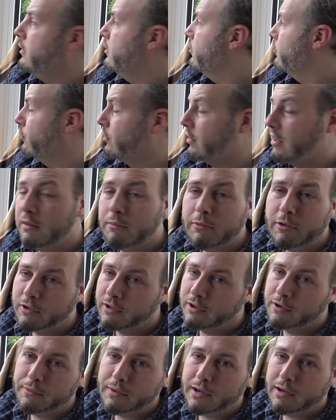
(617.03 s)
You'll keep
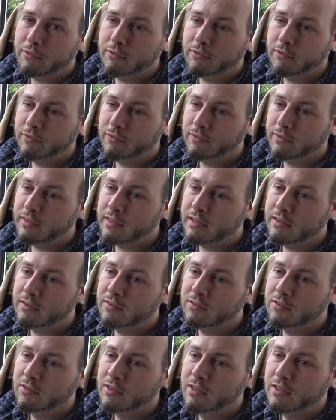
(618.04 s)
looking around for
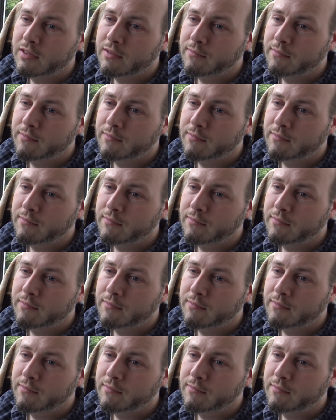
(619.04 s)
things.